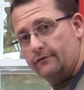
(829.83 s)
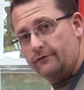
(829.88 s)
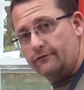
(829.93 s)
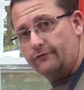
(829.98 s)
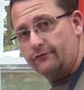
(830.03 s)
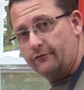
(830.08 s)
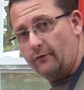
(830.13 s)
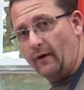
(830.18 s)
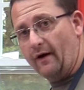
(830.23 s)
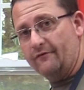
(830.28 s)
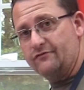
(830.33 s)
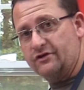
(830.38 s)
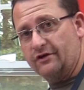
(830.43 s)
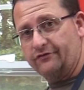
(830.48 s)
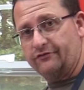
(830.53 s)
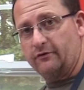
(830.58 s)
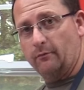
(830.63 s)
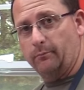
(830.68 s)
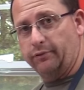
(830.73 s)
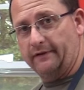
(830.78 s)
So I've
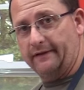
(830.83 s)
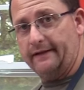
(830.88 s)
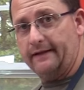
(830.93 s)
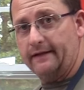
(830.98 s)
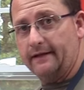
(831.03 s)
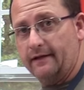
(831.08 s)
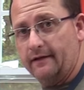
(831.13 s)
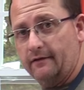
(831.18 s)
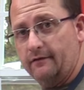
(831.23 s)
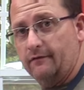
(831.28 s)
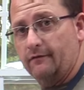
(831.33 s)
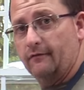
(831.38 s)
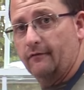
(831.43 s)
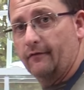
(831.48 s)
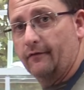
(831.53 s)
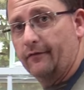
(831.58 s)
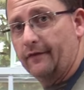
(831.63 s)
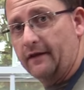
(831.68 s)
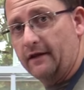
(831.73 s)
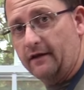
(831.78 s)
just completed
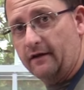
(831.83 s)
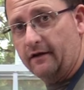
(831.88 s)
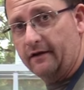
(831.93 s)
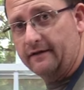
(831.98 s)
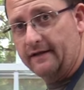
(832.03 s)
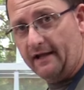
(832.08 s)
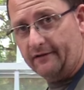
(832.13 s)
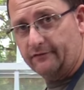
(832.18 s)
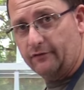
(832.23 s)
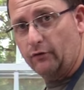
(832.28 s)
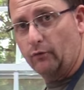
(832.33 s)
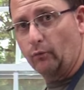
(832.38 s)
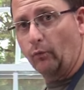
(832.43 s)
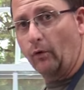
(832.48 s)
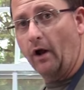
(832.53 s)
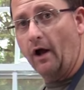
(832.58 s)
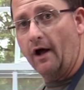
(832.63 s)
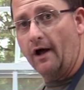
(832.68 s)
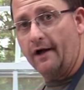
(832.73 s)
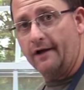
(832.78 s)
the connecting
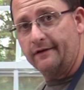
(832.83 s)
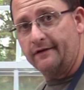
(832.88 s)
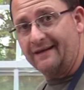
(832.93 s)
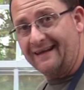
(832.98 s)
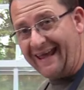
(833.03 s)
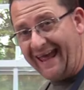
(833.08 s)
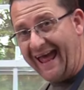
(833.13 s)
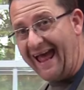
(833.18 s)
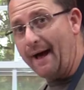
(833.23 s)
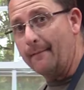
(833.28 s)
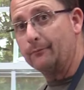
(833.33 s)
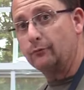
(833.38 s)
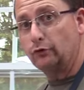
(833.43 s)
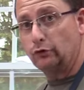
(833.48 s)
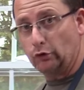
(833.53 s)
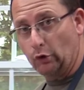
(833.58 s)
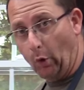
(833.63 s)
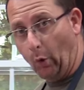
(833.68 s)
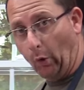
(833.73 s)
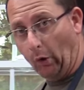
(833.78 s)
rod
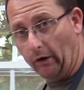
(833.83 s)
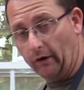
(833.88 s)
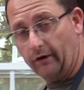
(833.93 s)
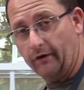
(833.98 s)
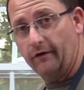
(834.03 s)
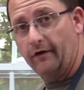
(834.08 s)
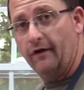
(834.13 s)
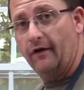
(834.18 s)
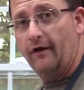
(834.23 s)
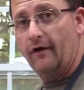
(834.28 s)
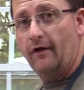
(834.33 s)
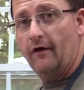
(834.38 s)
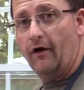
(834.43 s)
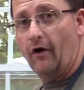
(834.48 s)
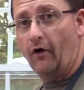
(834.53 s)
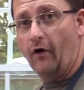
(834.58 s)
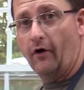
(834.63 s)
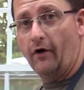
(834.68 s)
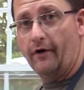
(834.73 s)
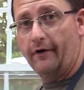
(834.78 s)
cap torque
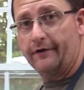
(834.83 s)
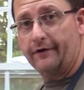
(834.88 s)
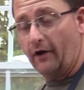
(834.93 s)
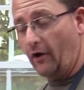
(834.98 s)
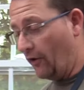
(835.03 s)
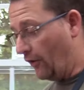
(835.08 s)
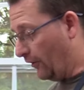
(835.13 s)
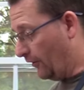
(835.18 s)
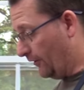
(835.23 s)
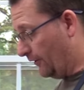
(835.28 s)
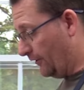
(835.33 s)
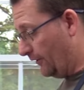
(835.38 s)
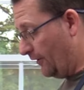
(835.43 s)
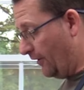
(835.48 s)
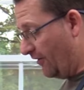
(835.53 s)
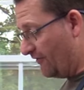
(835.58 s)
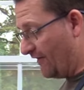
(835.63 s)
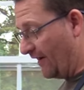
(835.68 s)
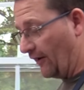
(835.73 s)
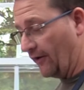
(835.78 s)
on all
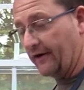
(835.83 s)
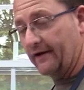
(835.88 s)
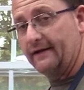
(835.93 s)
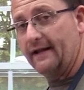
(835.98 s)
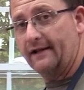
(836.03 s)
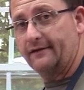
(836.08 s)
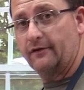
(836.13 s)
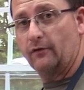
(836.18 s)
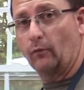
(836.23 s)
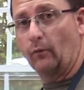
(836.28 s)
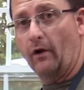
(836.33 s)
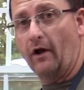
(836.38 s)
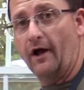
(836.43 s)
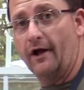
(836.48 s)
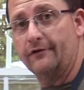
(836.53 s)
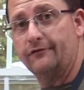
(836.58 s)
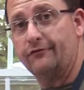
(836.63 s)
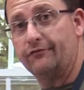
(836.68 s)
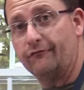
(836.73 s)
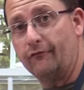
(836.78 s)
of our connecting
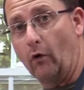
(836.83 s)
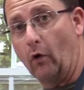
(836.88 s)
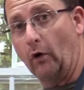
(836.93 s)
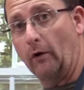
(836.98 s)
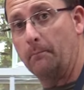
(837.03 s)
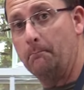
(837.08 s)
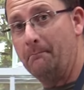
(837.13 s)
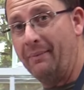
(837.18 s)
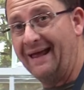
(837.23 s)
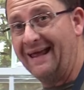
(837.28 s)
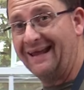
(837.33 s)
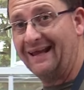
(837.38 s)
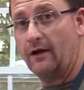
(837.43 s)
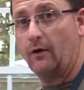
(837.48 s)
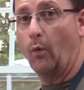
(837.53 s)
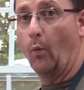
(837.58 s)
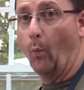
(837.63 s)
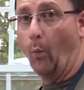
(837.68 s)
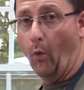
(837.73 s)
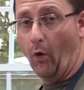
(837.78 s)
rods for
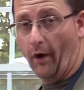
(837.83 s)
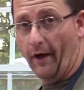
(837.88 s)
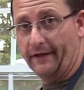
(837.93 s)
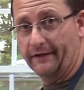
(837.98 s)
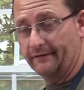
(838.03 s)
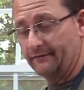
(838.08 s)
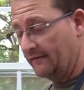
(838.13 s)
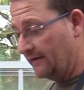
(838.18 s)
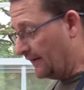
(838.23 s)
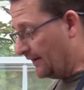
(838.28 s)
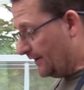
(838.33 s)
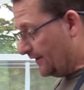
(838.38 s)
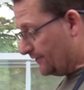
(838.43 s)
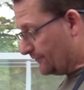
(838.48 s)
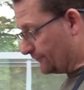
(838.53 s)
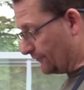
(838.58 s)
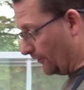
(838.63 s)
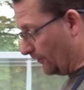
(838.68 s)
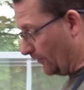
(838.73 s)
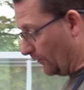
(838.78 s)
bank 1.
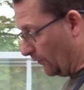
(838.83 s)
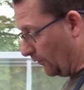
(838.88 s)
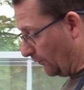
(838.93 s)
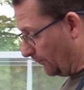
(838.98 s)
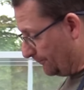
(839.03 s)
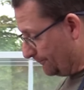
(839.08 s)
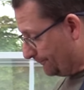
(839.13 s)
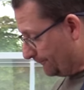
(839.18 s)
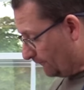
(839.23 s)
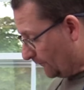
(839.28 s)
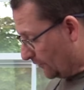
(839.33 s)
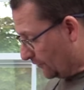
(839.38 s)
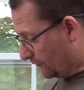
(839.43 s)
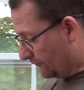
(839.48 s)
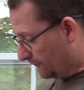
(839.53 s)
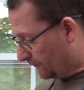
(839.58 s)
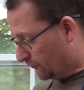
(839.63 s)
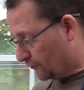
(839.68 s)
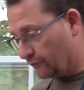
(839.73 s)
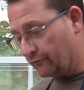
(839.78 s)
So
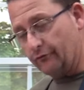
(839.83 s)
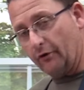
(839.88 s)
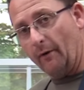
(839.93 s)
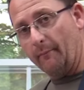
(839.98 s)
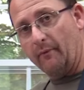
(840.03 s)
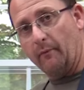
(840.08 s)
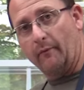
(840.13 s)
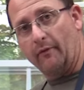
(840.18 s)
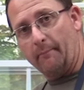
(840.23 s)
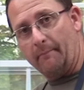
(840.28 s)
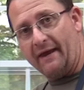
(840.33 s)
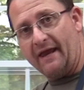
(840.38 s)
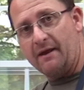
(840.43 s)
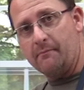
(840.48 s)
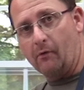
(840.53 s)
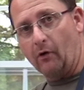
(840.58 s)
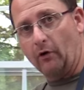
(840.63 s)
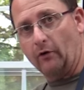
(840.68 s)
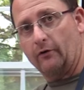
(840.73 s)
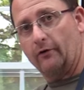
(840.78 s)
you saw me with a
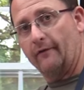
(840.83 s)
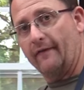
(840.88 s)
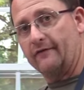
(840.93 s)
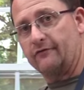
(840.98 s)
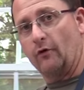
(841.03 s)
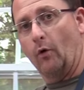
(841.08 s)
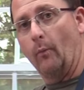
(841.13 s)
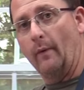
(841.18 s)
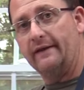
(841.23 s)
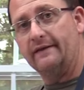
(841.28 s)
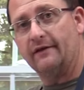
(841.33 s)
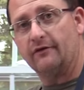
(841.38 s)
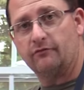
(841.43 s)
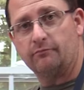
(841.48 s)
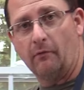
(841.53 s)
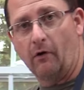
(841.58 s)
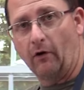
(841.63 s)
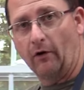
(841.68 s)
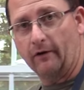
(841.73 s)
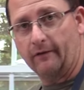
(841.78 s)
paint marker, that's a
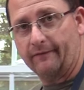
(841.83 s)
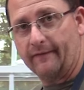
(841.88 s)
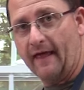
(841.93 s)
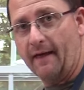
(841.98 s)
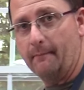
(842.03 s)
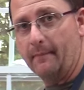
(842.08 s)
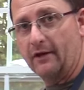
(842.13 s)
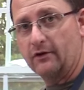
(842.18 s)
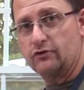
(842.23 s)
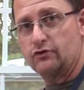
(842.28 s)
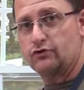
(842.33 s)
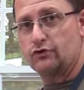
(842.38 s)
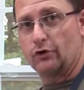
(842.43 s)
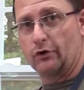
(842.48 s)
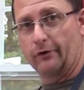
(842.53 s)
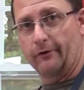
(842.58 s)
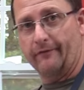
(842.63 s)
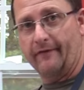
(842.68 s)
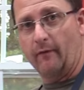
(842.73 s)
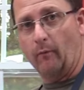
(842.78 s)
witness mark. That makes
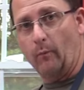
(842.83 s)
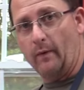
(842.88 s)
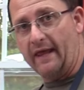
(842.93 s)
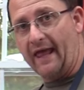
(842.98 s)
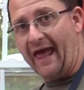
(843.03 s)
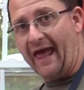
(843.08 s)
sure that we